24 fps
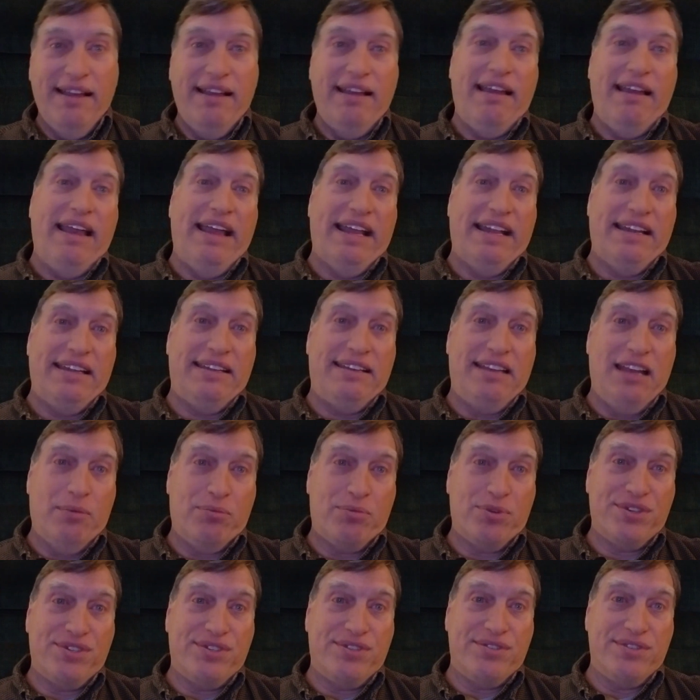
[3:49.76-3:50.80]
and
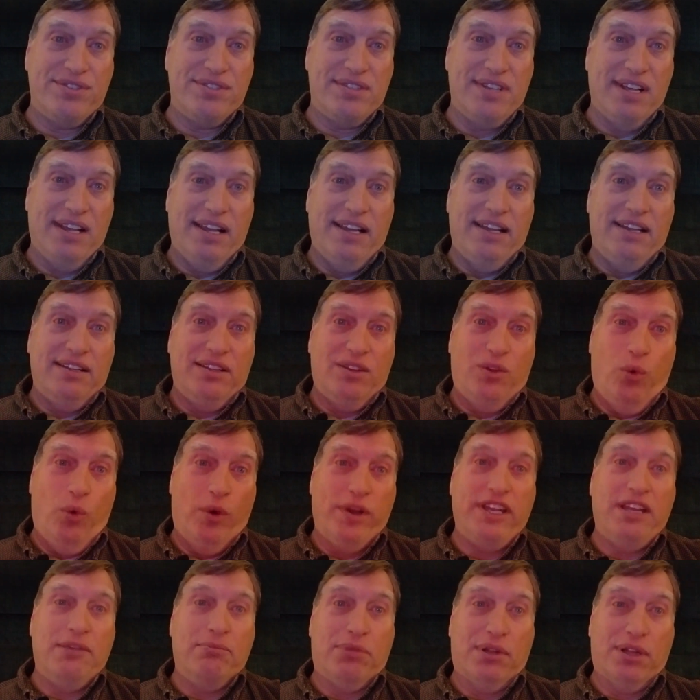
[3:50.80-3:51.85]
temperatures
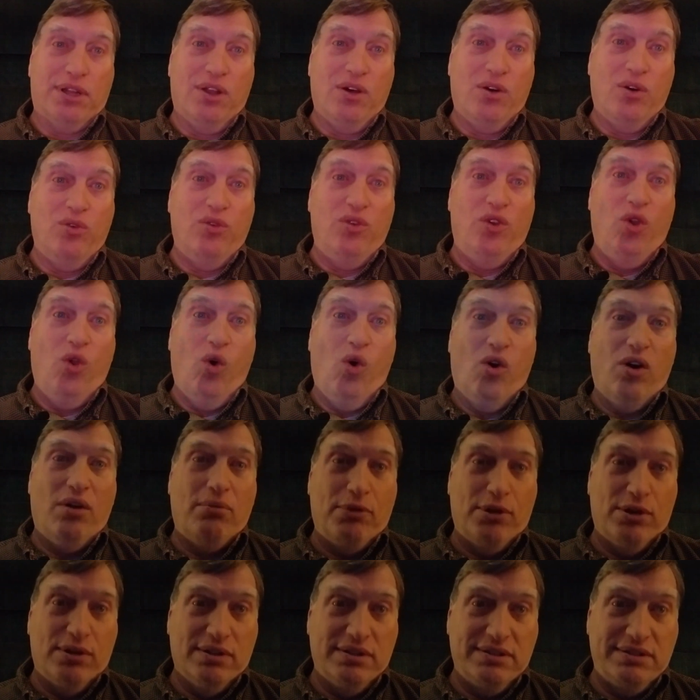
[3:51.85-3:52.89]
20 below
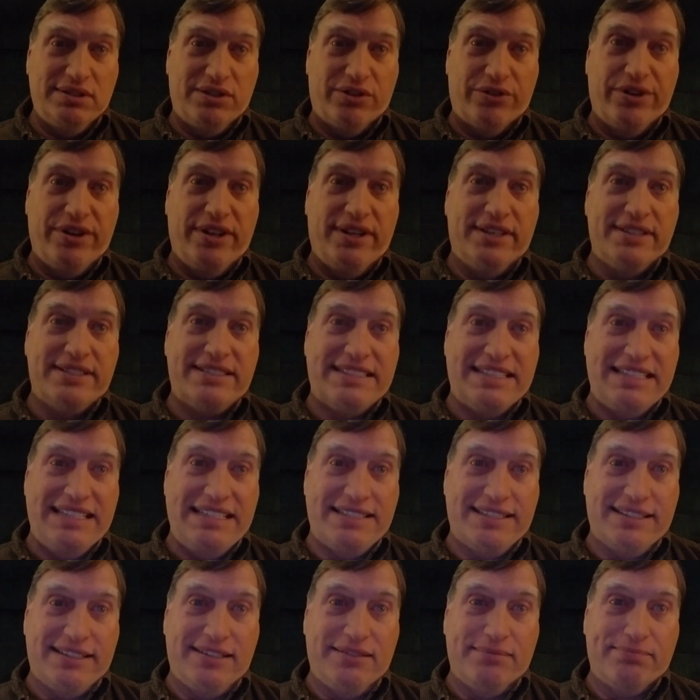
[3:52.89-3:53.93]
normal during the
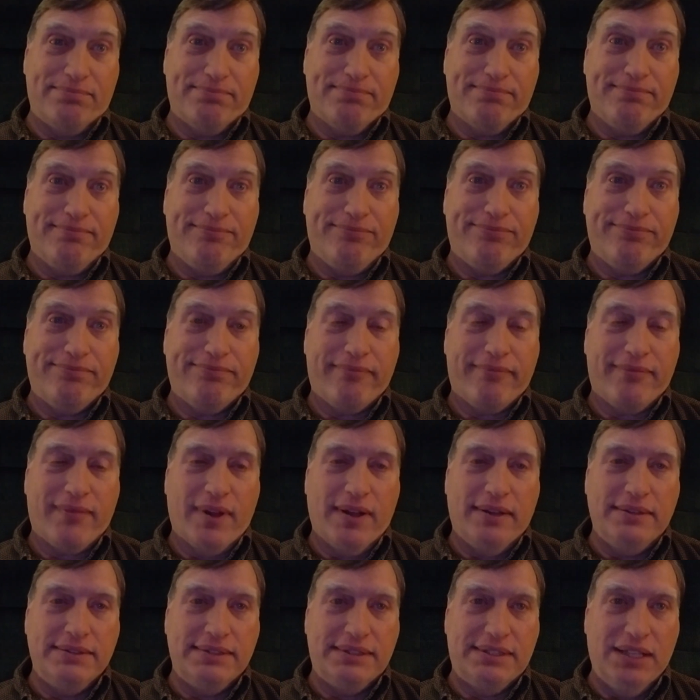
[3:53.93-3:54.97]
season.
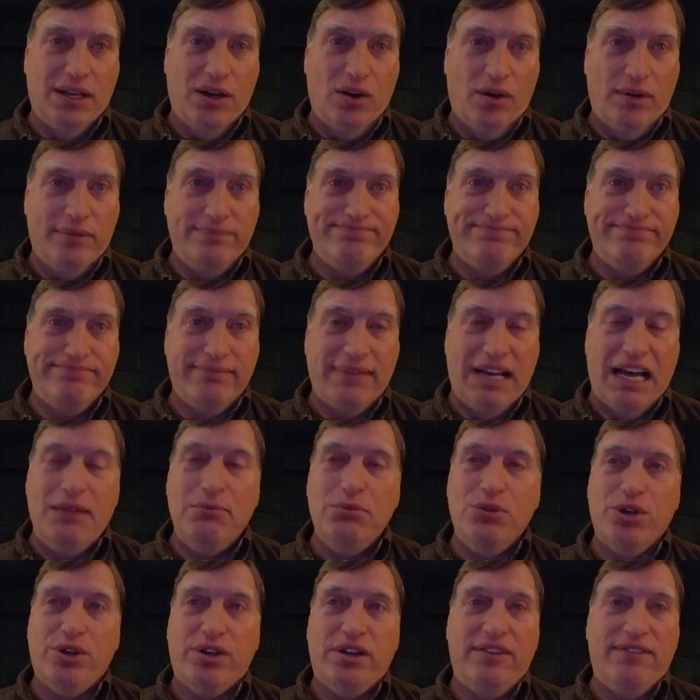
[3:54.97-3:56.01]
So I'm
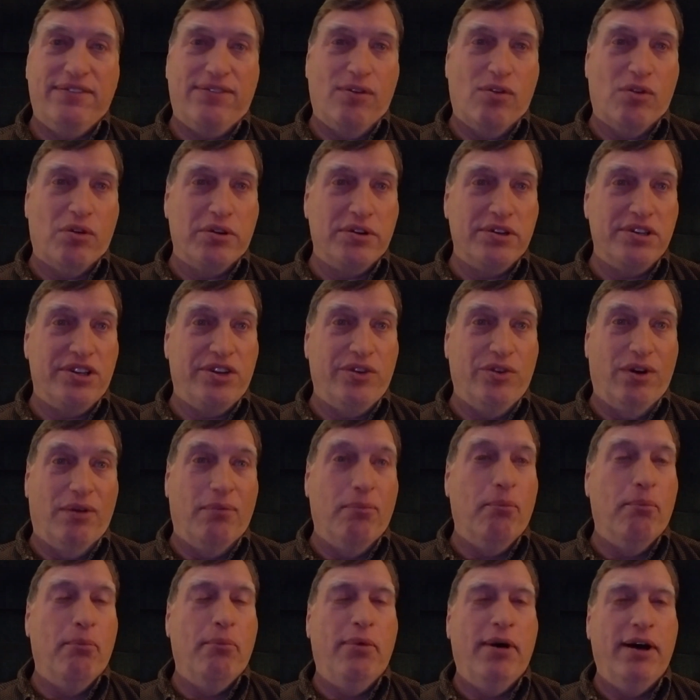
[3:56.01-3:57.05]
looking forward to a
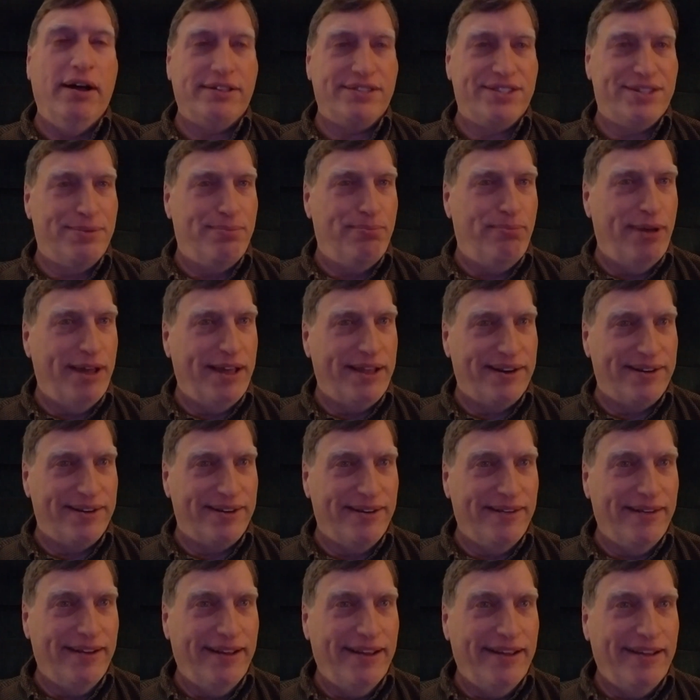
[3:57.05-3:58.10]
much
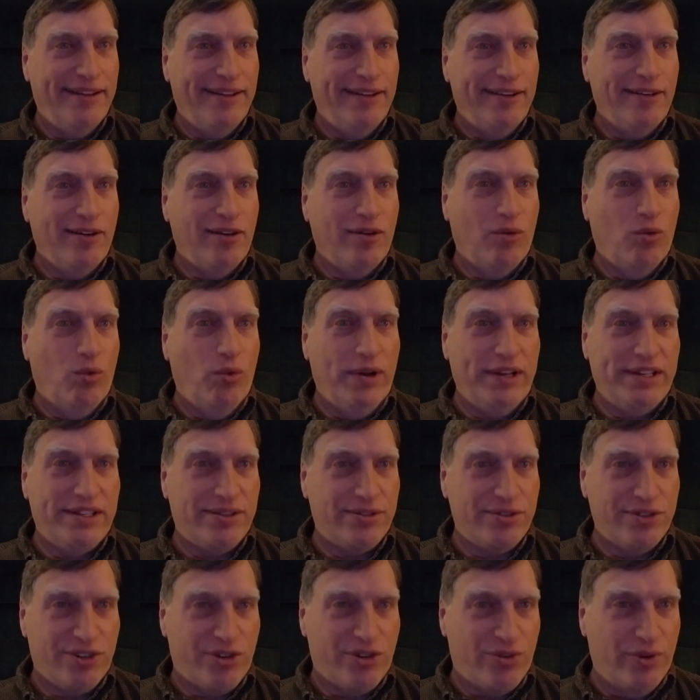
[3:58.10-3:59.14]
better
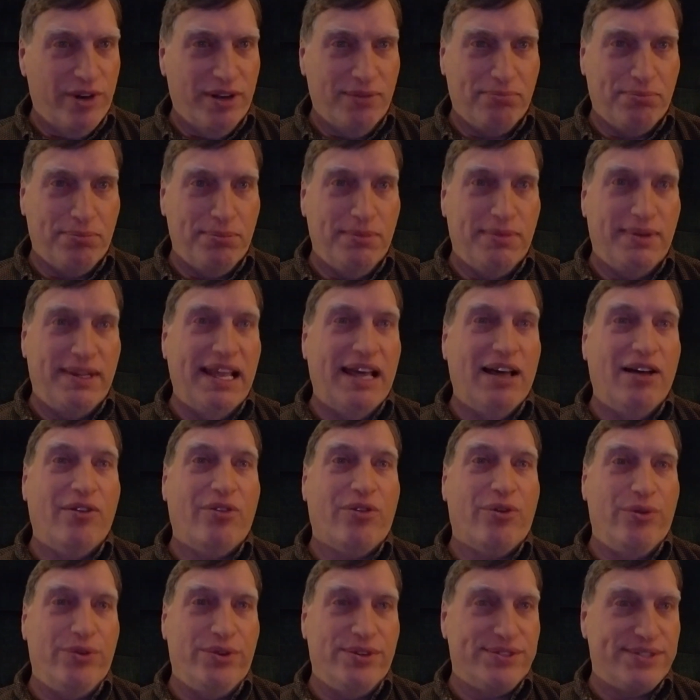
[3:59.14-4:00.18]
winter trip down
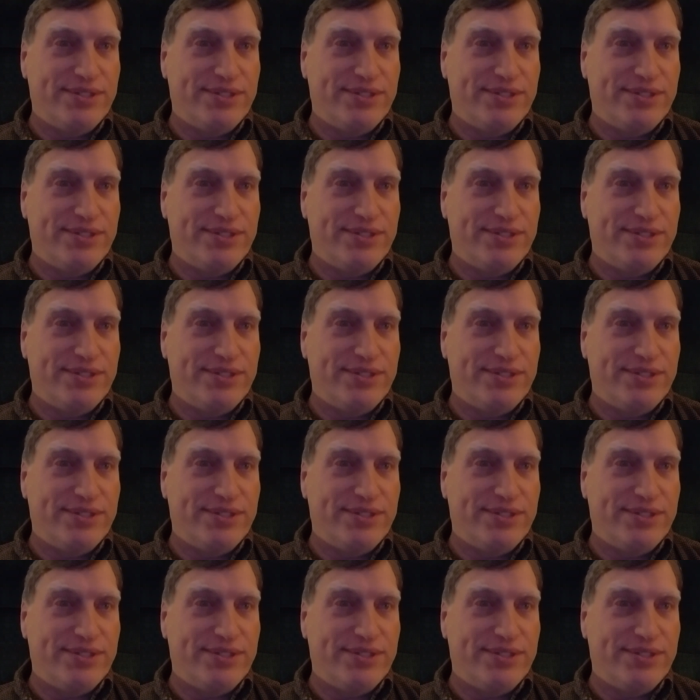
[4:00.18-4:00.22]
through the